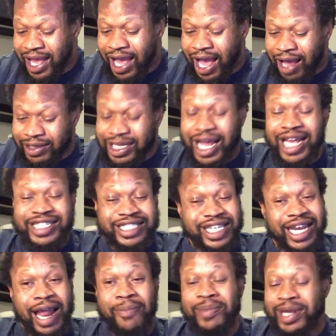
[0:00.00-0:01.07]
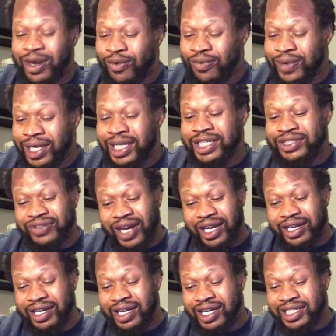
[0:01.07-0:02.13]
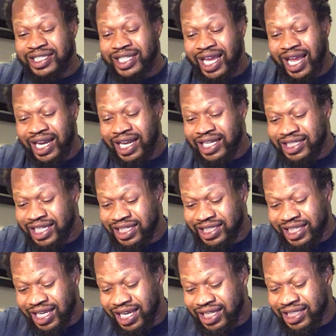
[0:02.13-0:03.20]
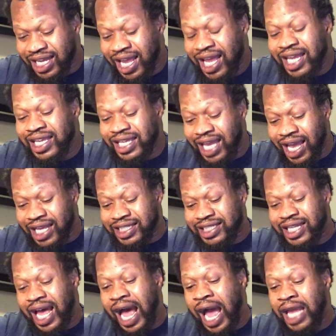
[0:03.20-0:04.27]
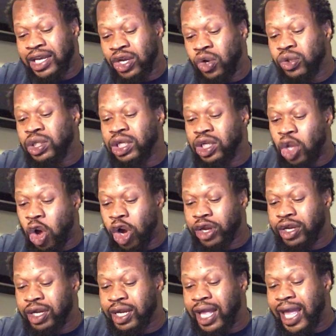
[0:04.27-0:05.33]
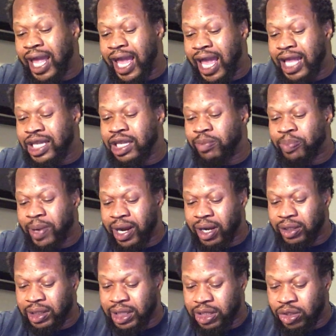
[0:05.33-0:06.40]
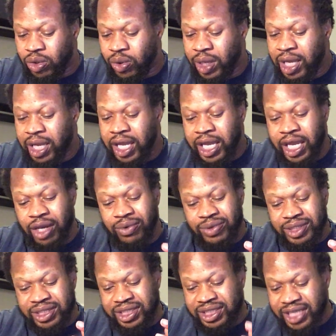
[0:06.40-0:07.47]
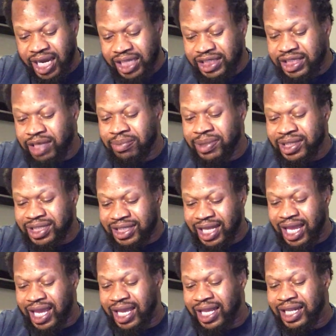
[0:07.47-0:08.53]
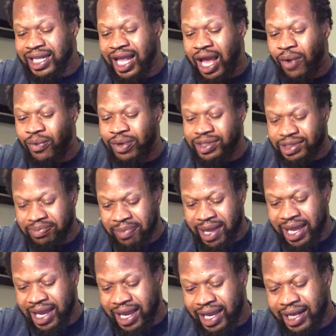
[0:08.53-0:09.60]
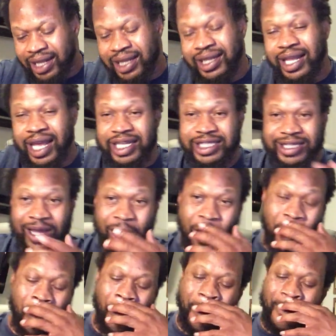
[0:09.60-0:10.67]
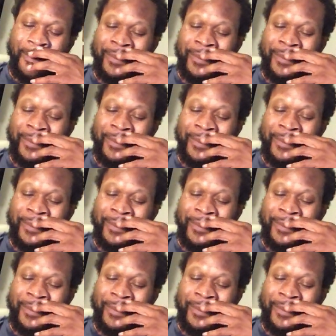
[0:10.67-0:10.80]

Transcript: I said, I'm really trying to understand it. She says, yes, I know the lawyer and the paralegal. It was just a mistake that was made. That's all.